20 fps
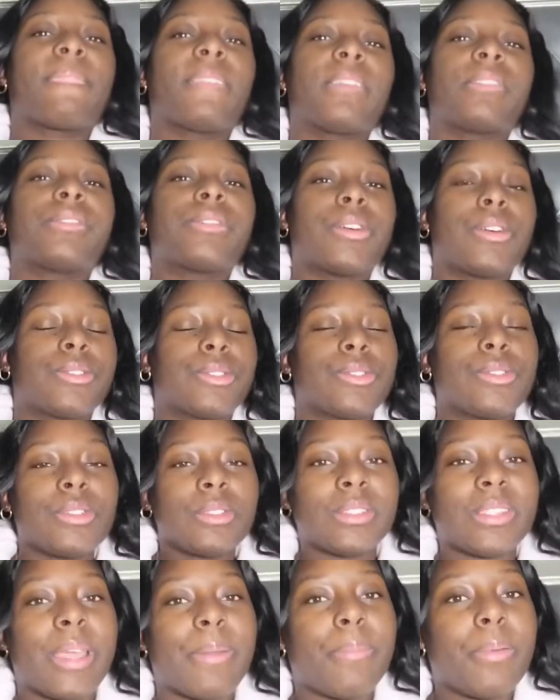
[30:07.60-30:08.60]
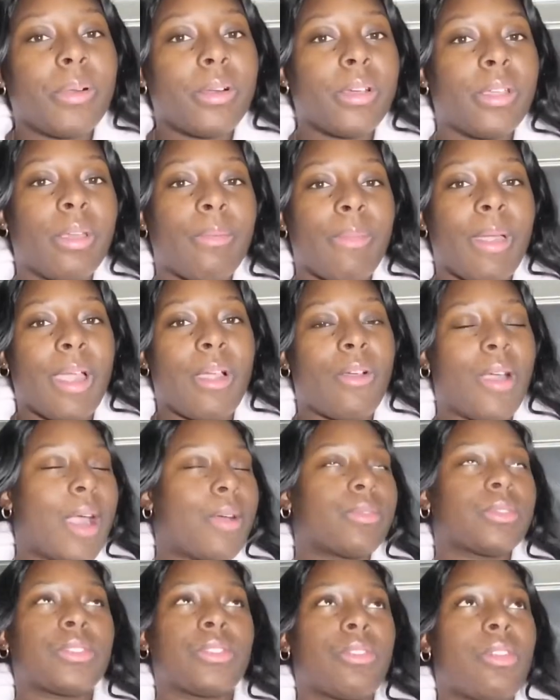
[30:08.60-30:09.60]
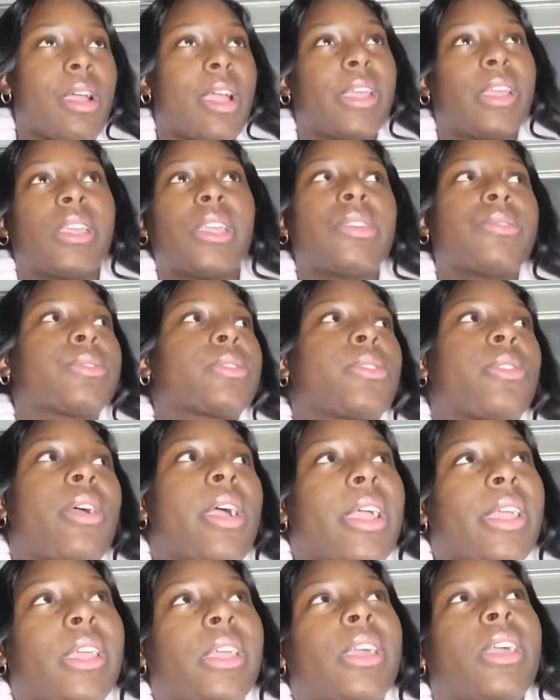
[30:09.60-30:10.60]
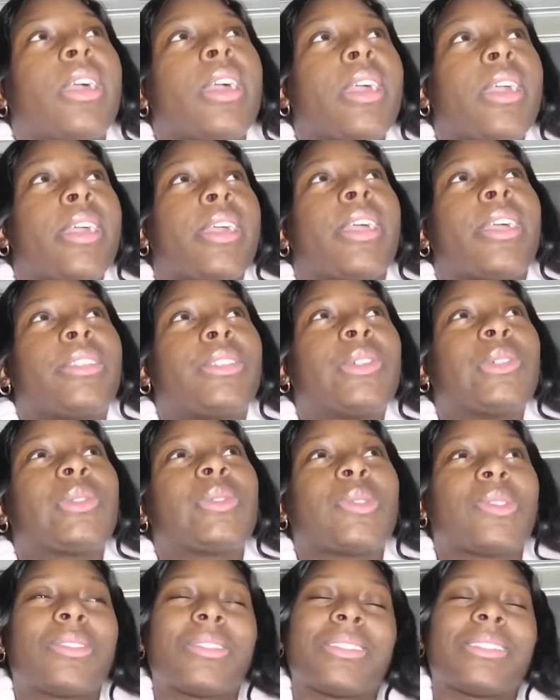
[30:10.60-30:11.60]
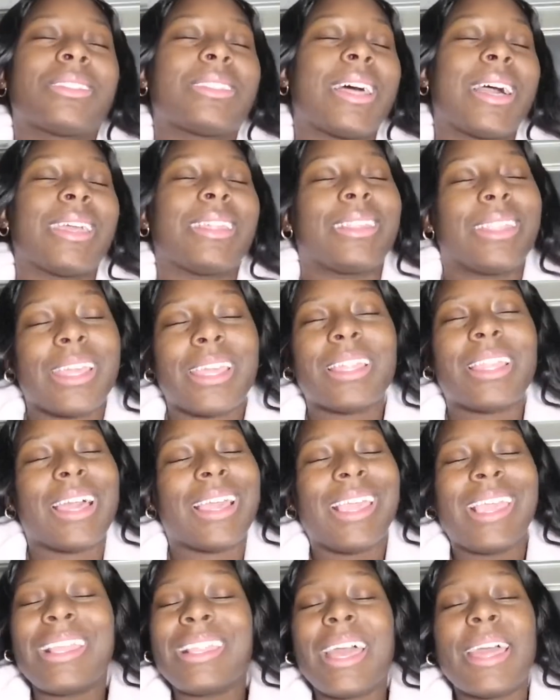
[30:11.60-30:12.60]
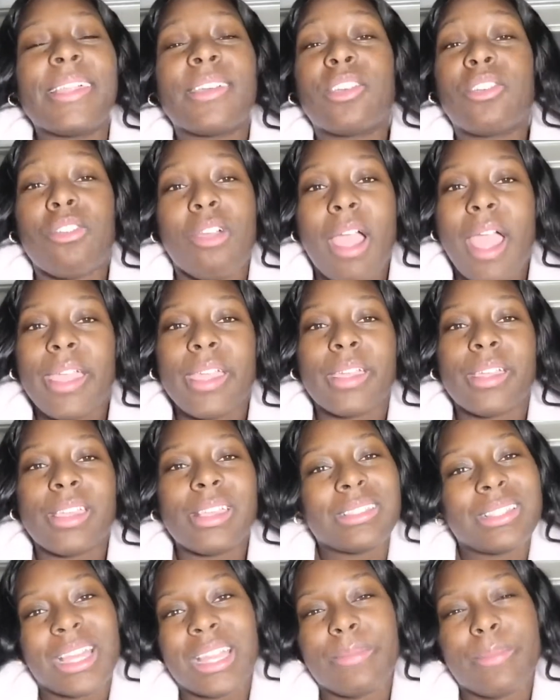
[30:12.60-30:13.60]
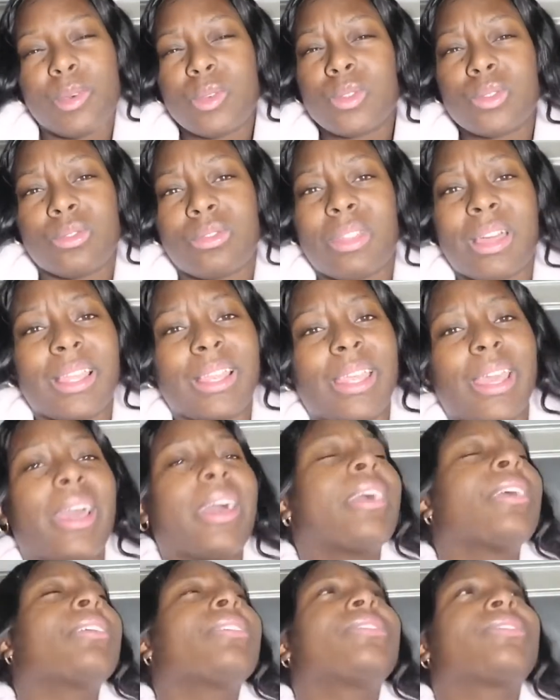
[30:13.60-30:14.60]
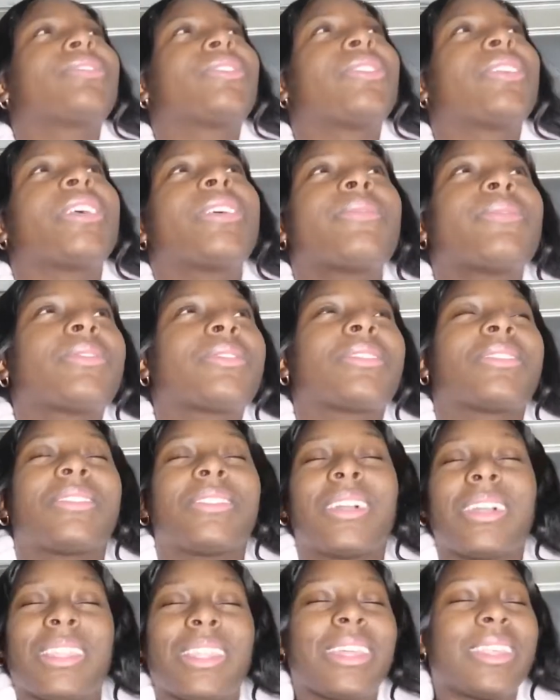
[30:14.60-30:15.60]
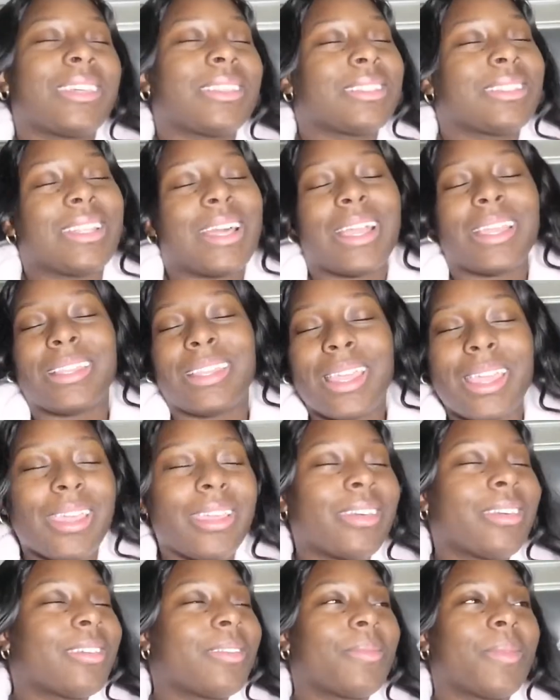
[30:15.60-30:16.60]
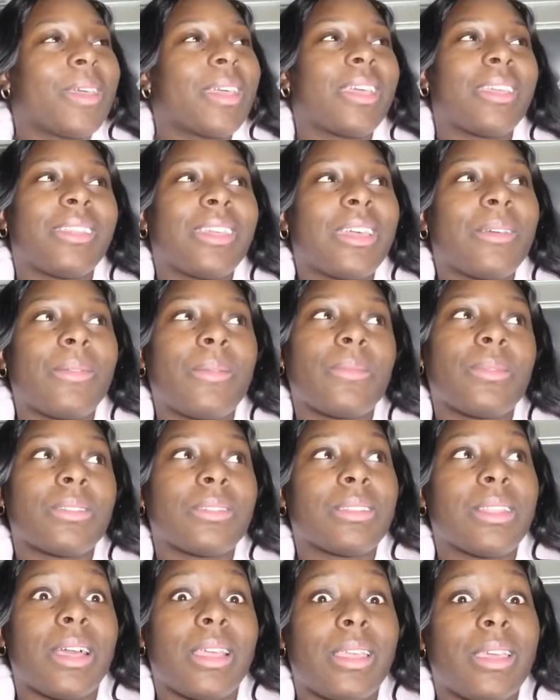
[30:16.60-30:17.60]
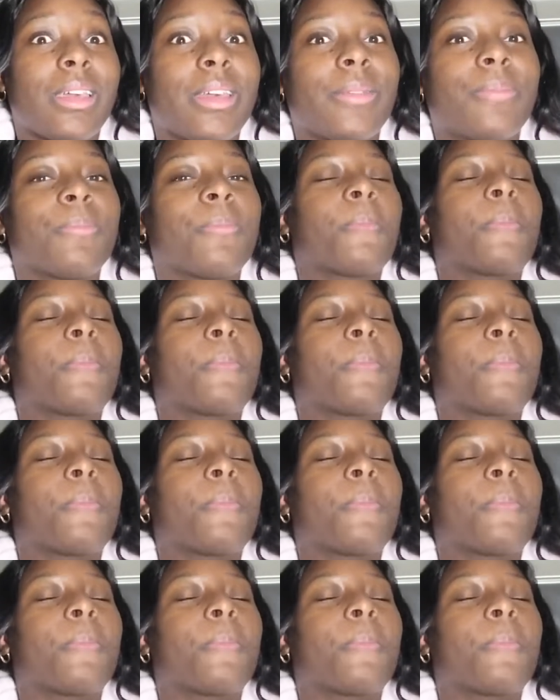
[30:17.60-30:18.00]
So as soon as they pulled him out, I was crying, he was crying, and Deuce was just like, damn. Like, he not a crier, he's not emotional like that. So he was just looking at us like, damn, man, damn. I'm just like, yeah.